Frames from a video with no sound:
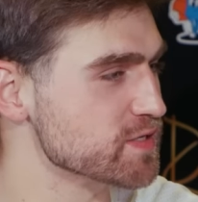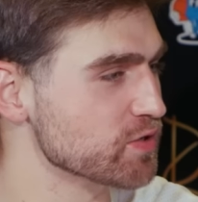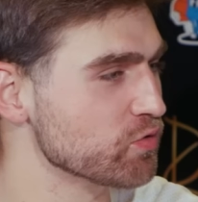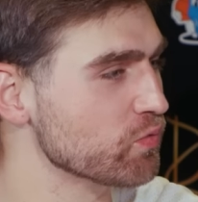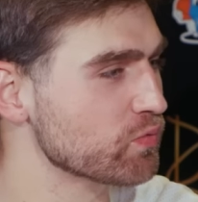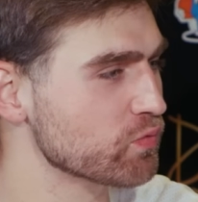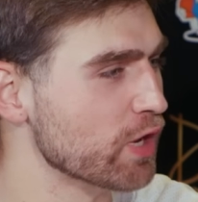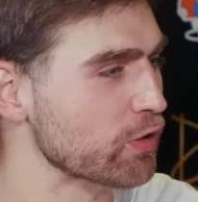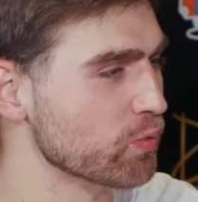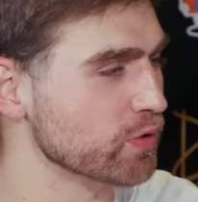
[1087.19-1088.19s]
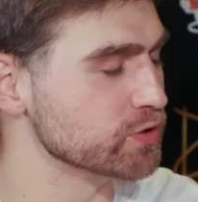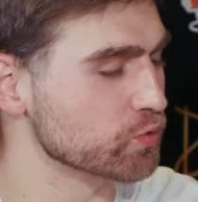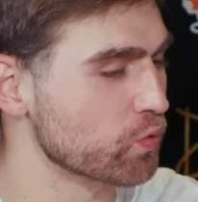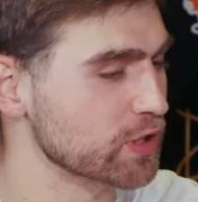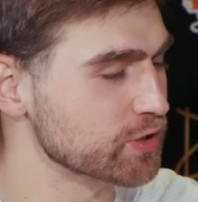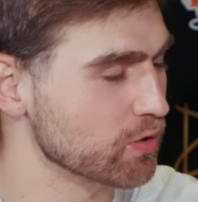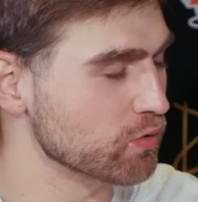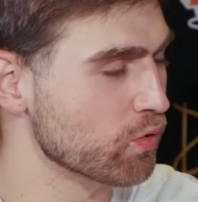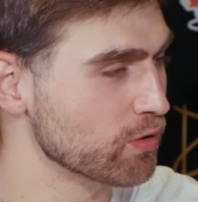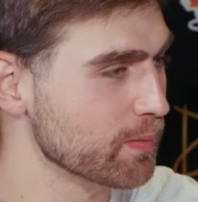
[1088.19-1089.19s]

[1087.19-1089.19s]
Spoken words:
that you really enjoy watching on the court?